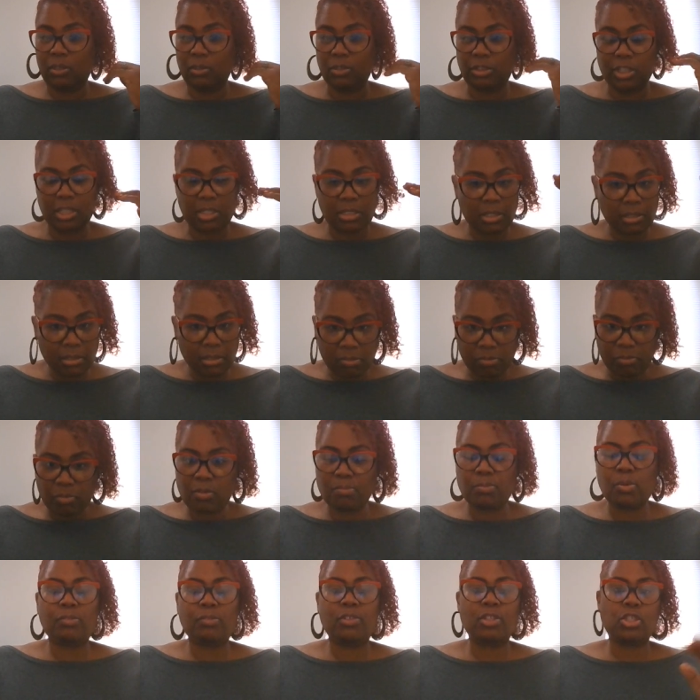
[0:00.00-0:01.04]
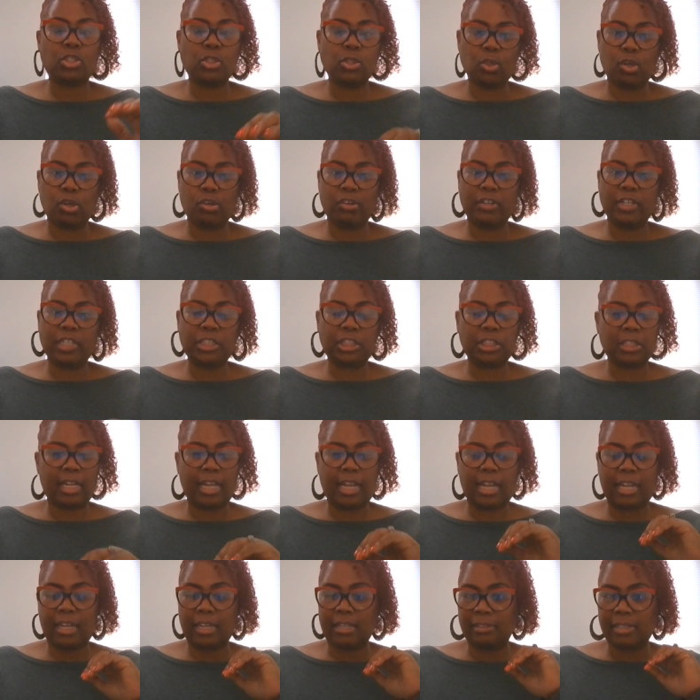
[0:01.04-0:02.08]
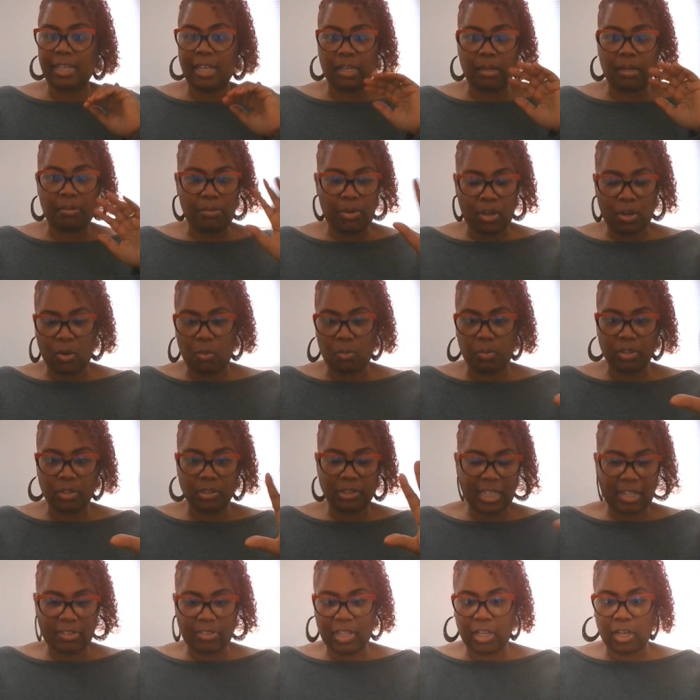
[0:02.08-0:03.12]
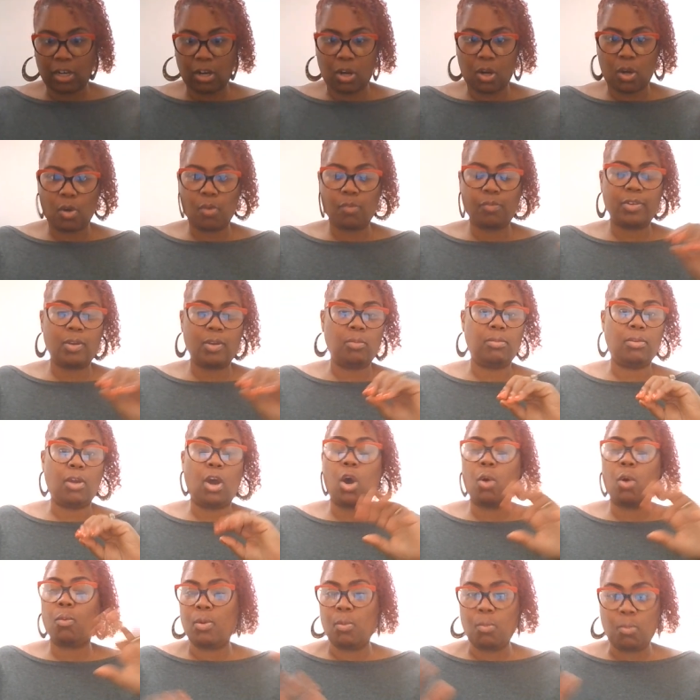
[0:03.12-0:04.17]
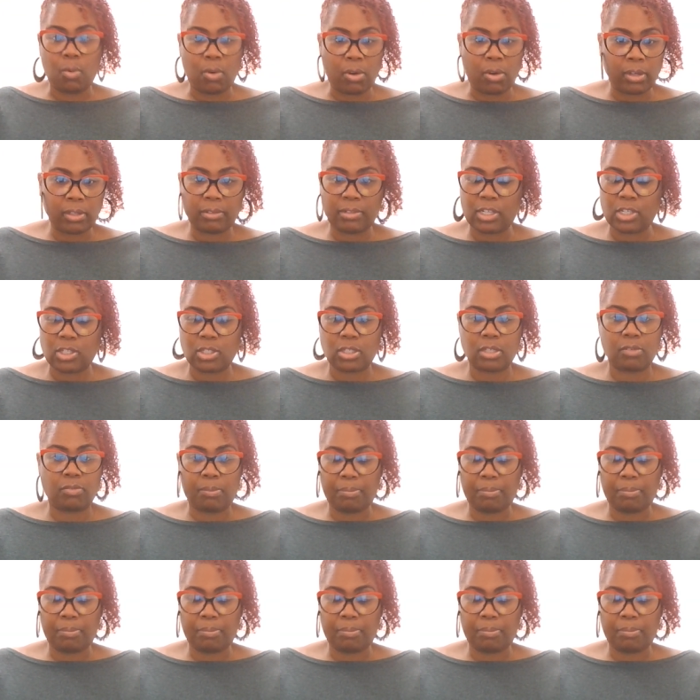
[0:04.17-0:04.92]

just remove the storage and let them know we'll take that off, and all we want is the